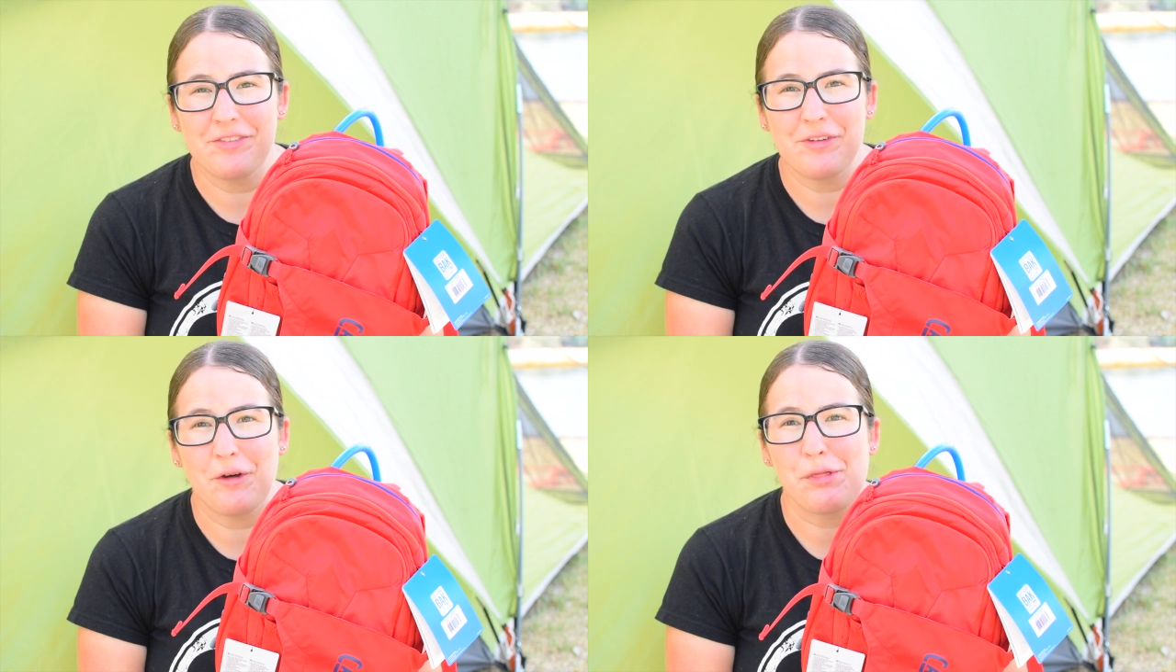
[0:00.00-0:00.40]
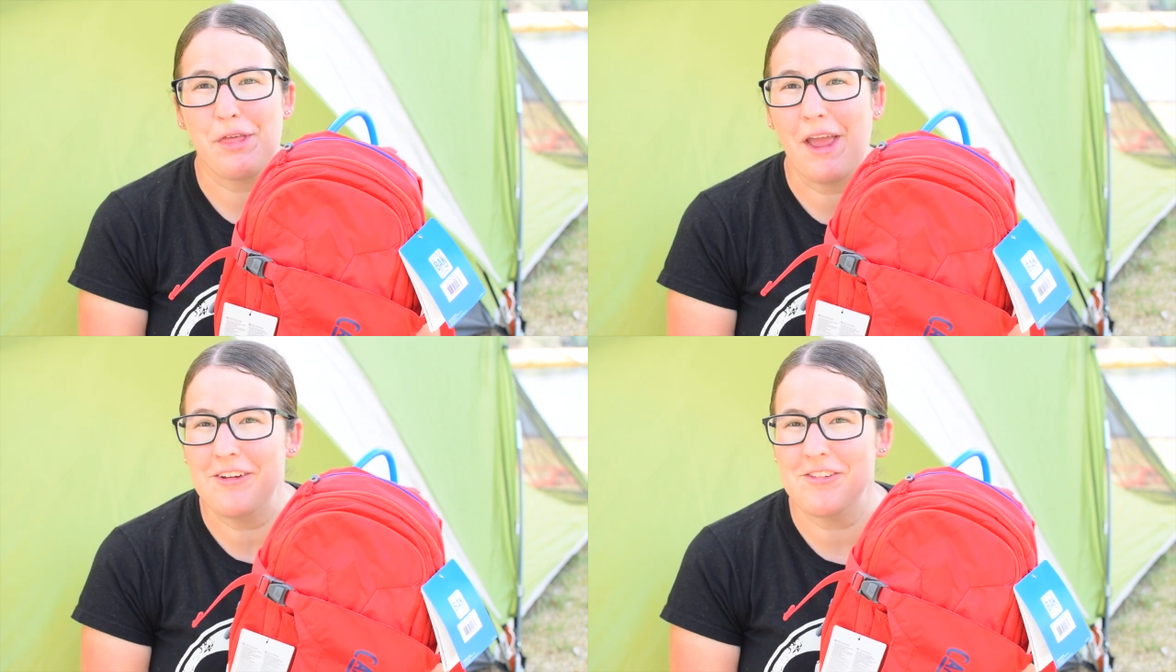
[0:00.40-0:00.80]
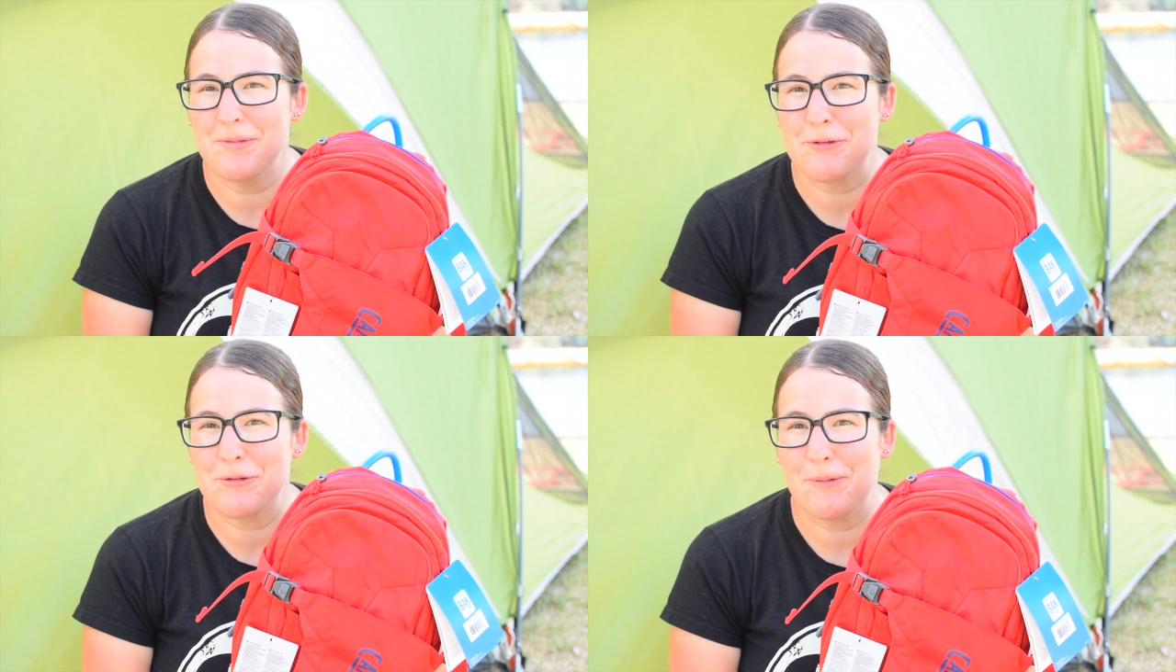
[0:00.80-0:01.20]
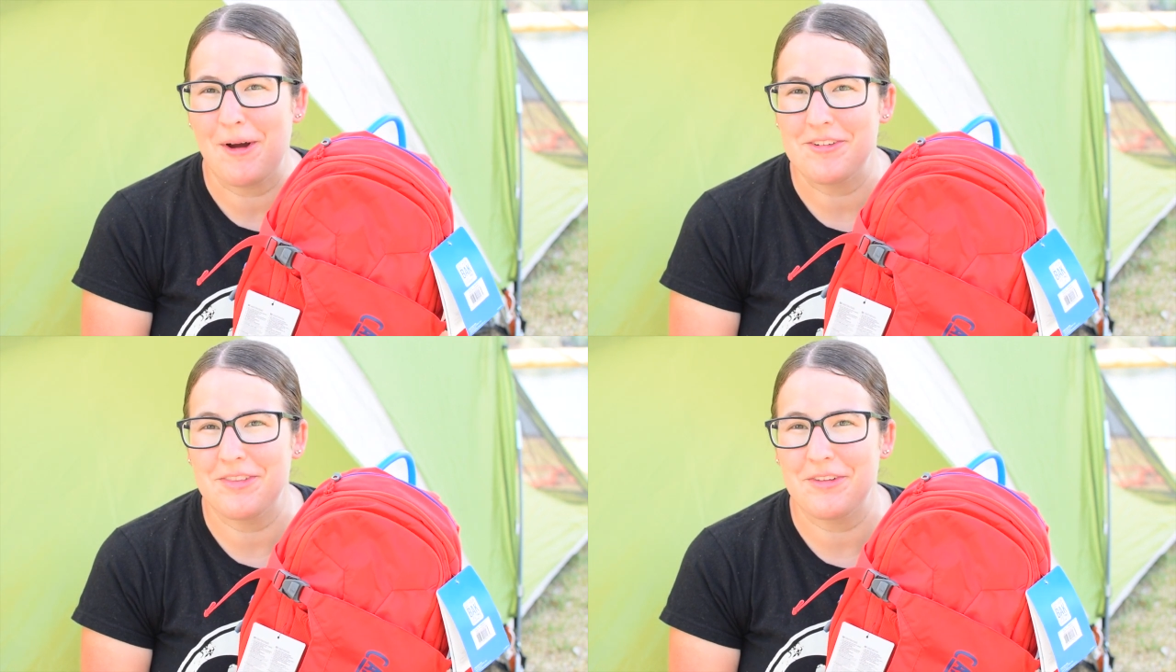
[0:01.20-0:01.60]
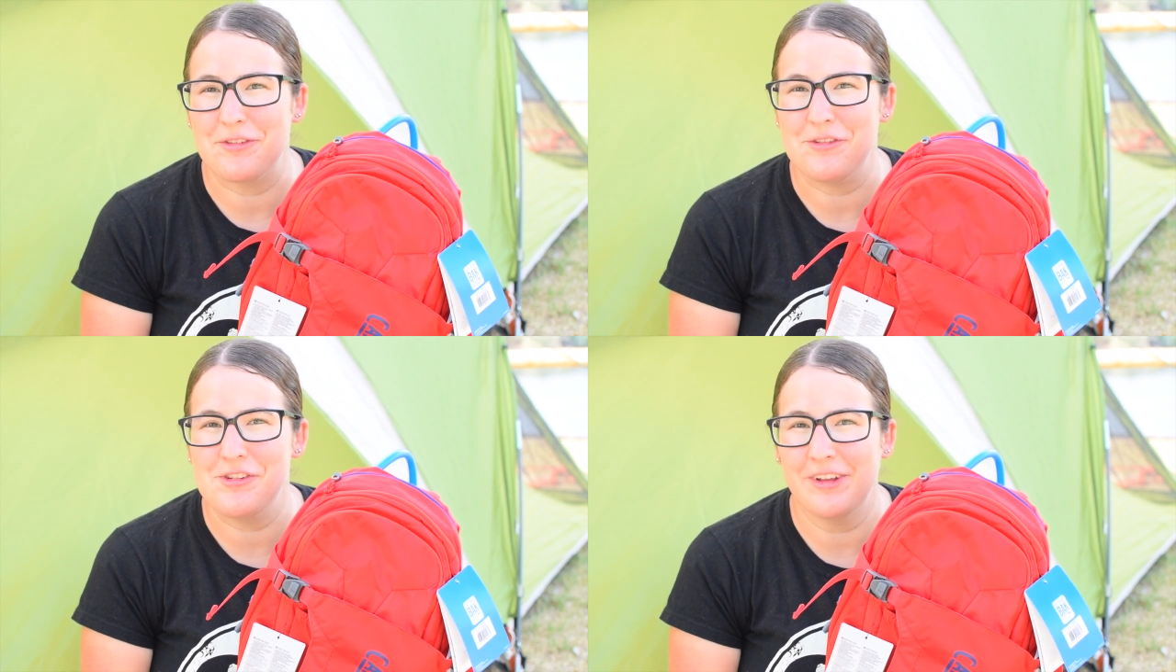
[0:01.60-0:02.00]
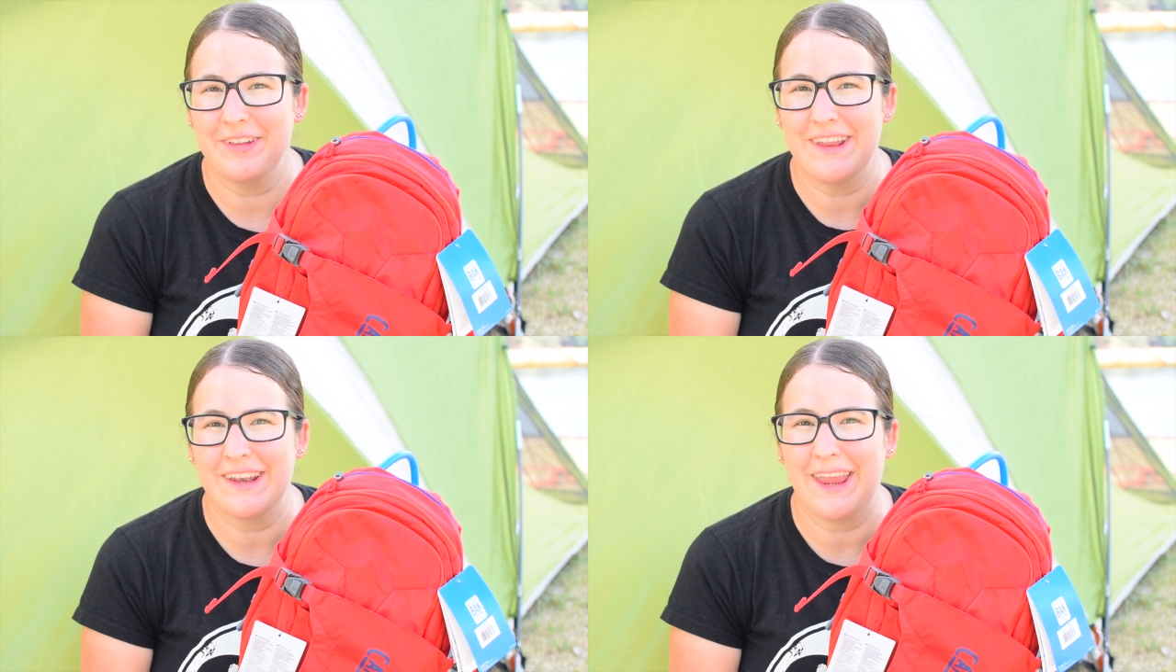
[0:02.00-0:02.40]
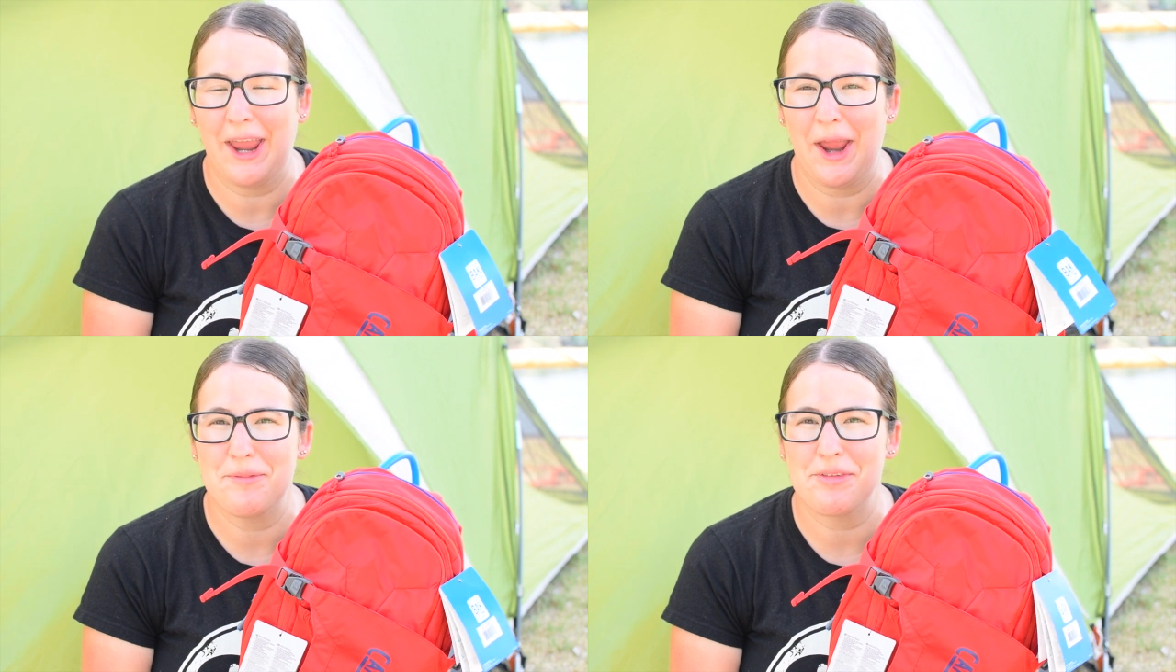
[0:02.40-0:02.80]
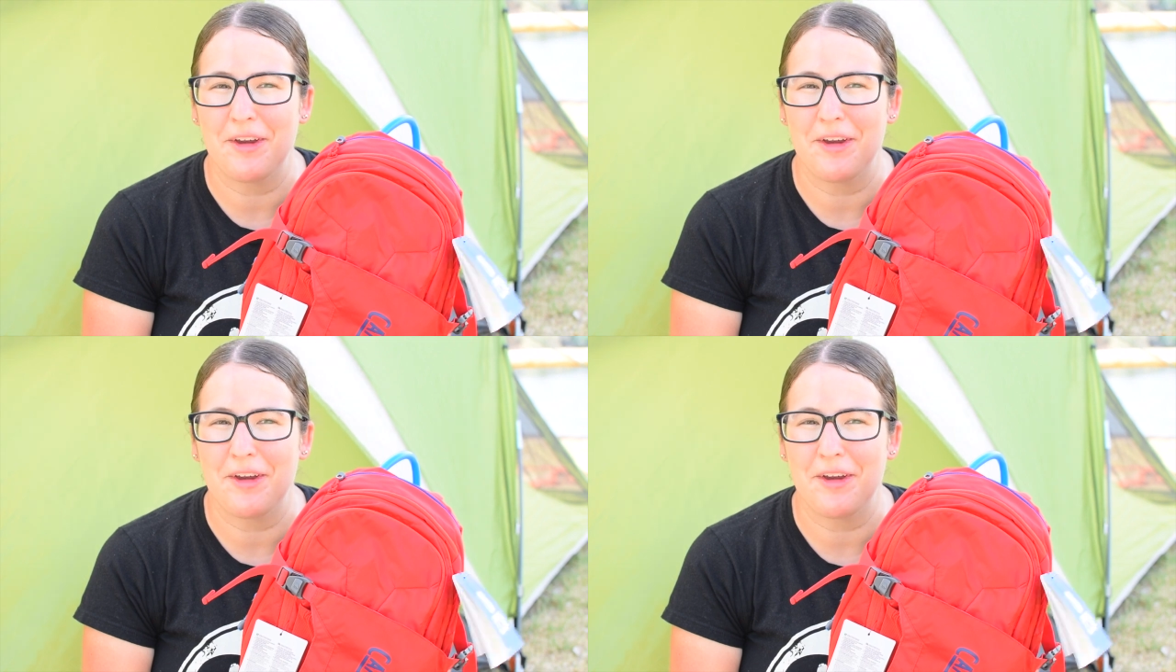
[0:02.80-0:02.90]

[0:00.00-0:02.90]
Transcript: So thank you so much for watching this Jillian Camps